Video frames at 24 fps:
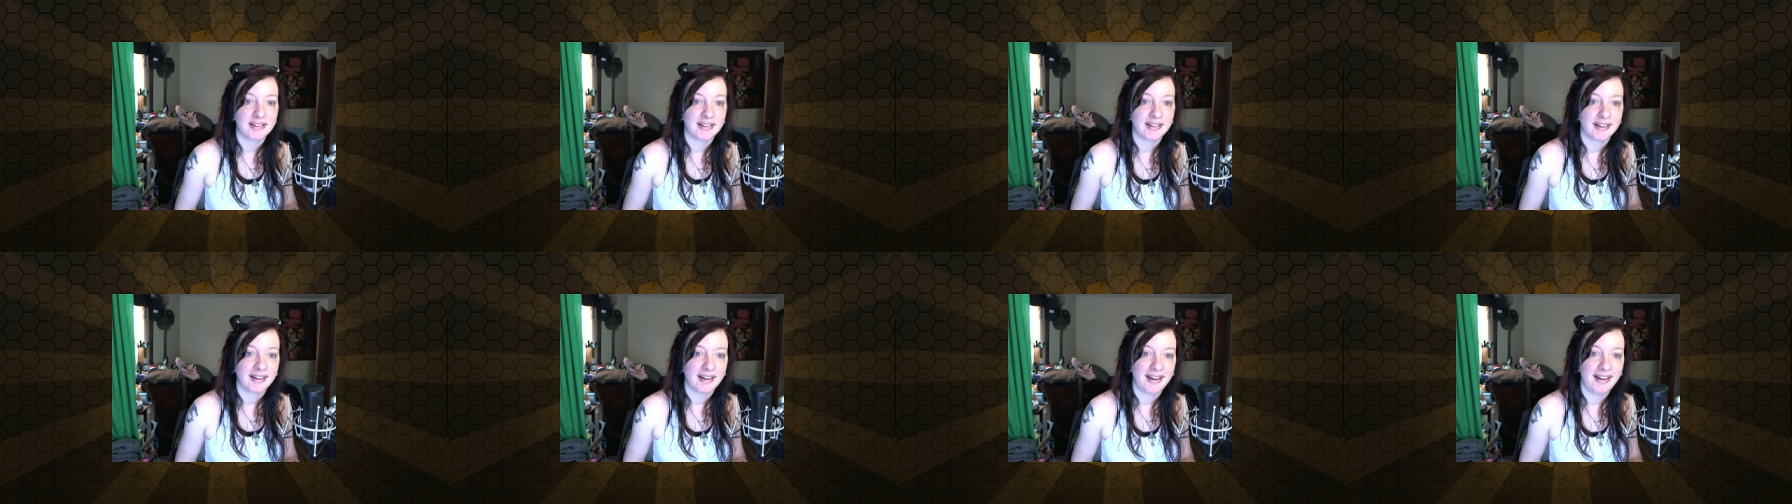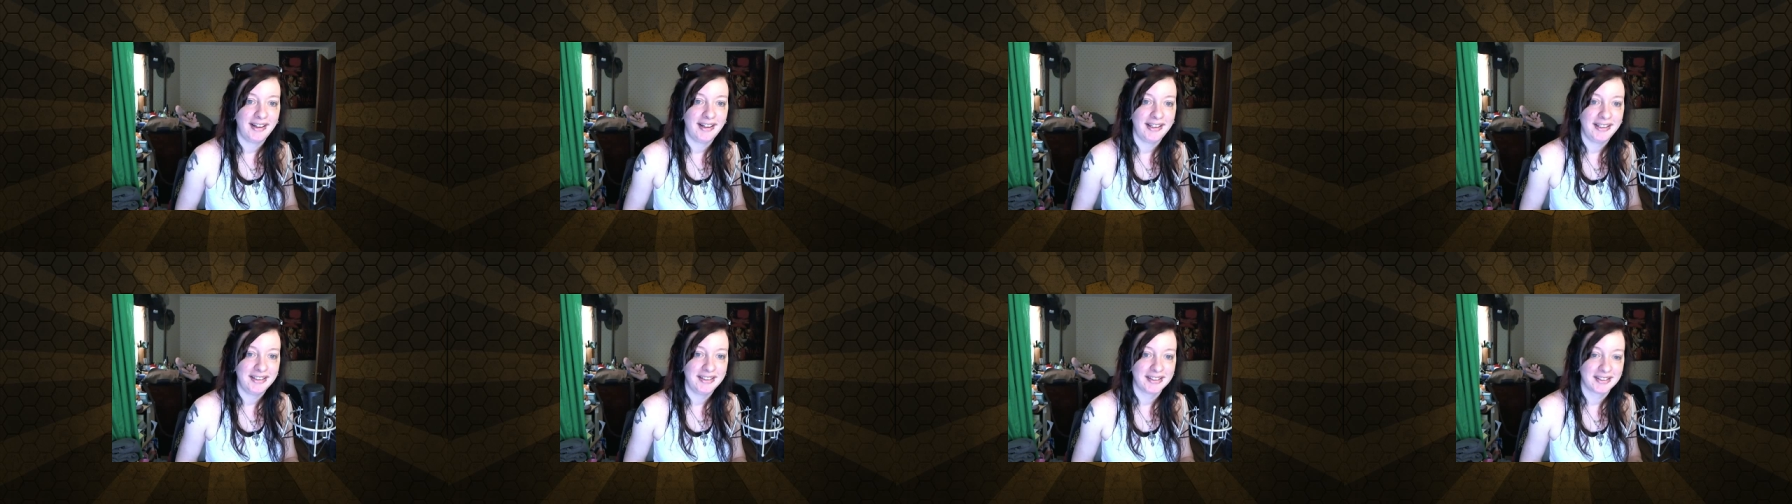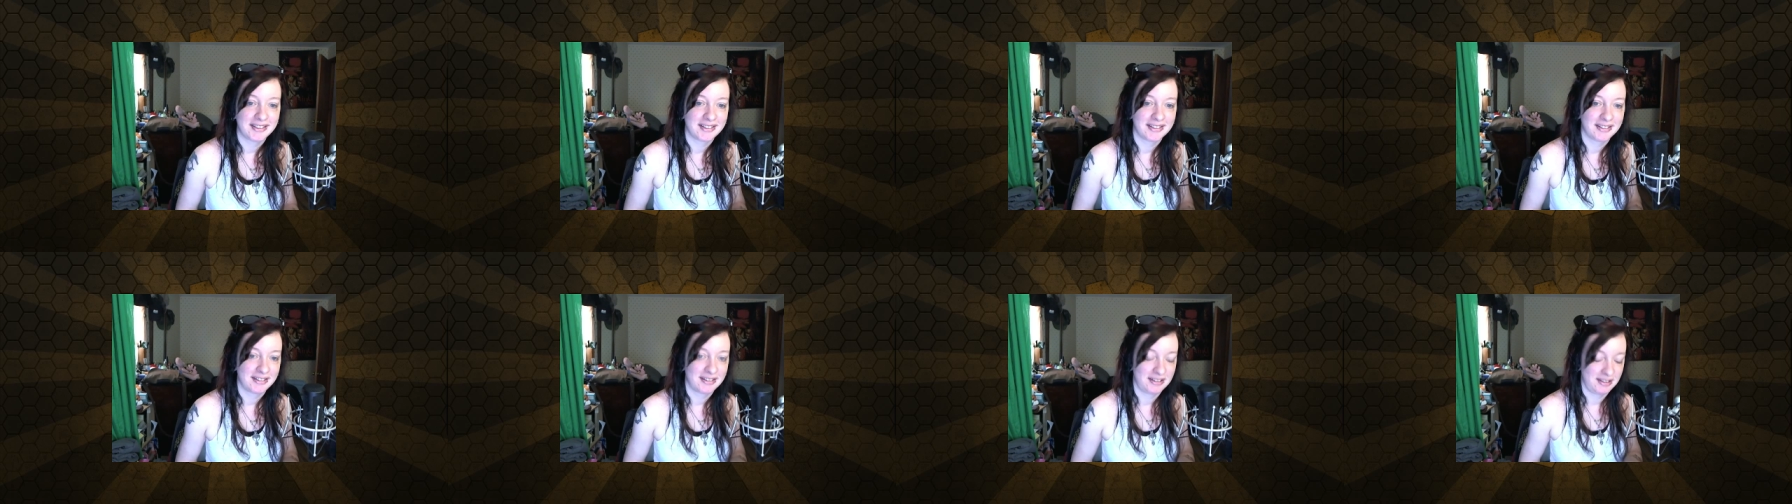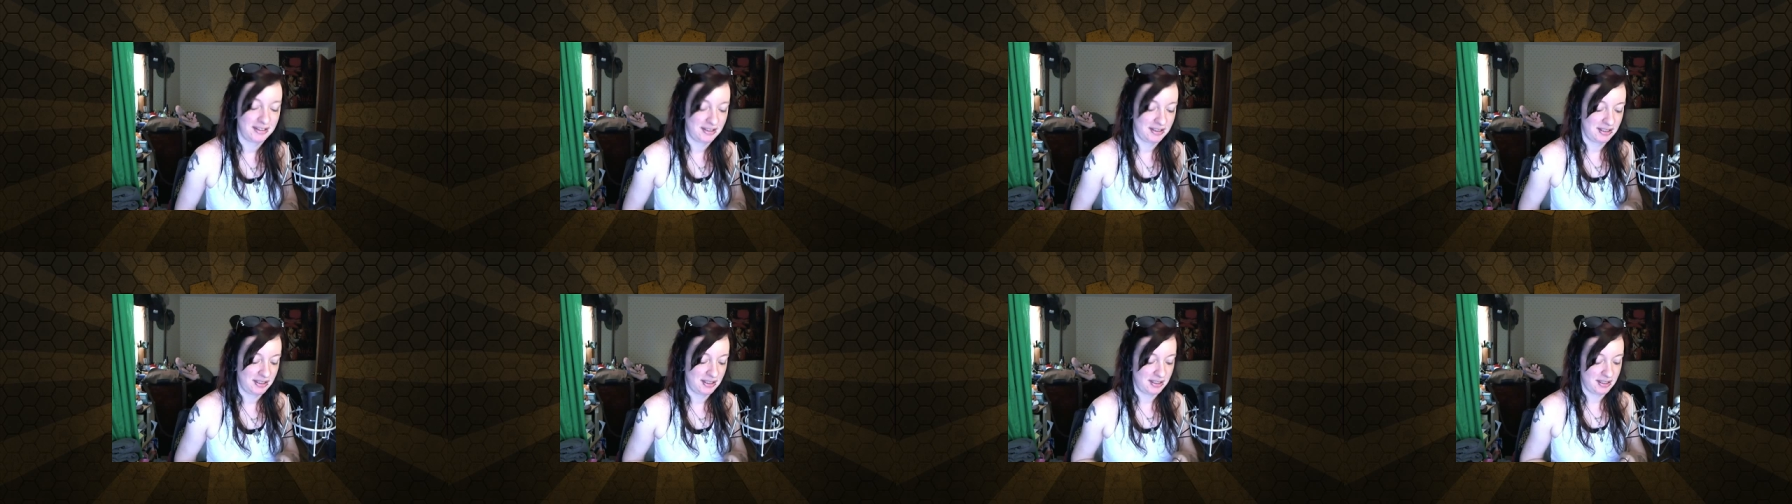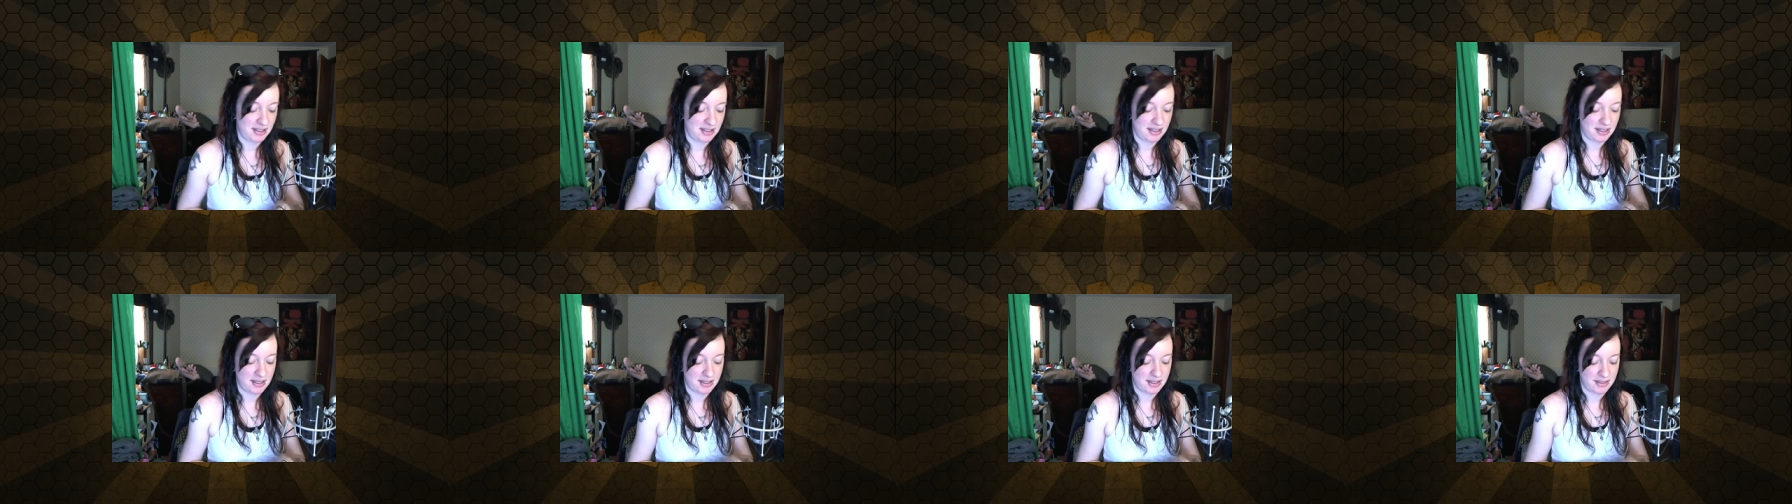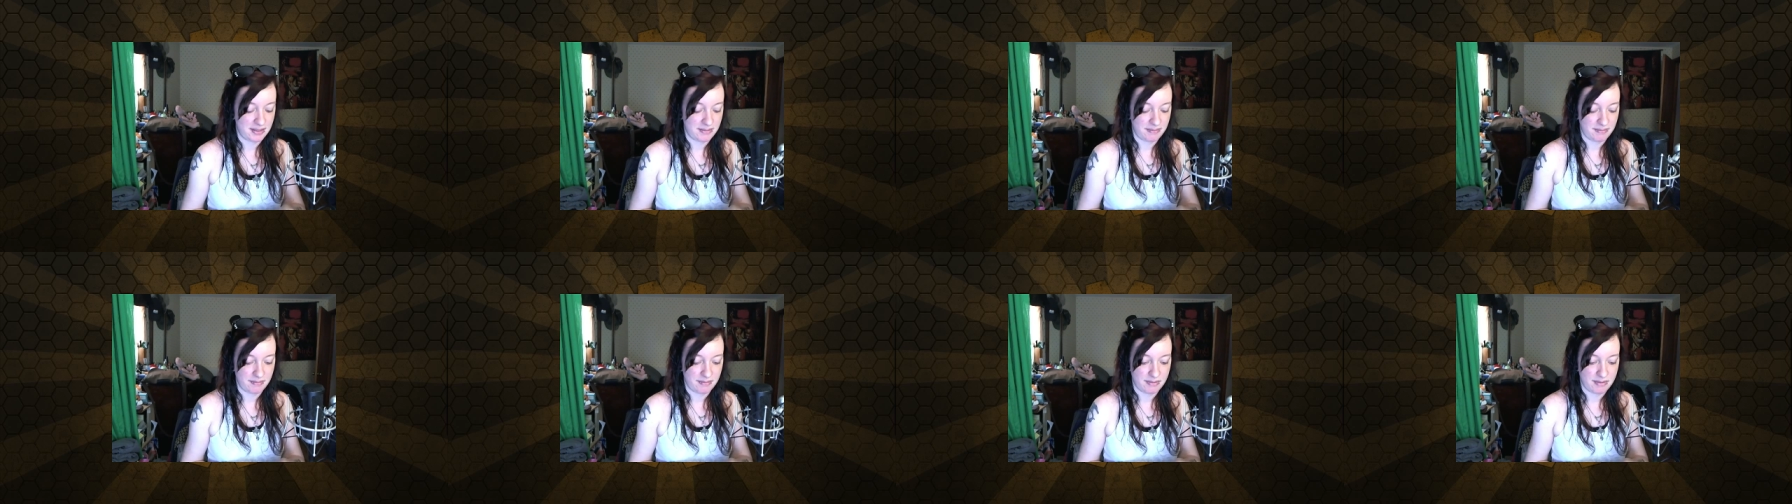guess. Um,